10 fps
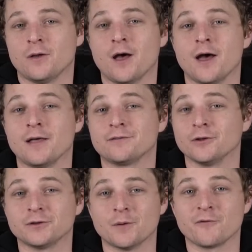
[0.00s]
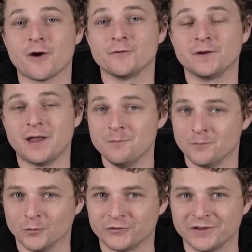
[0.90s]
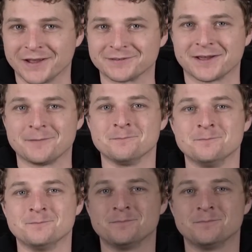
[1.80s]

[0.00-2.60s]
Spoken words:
That's all the time we've got for you today. We'll see you next time.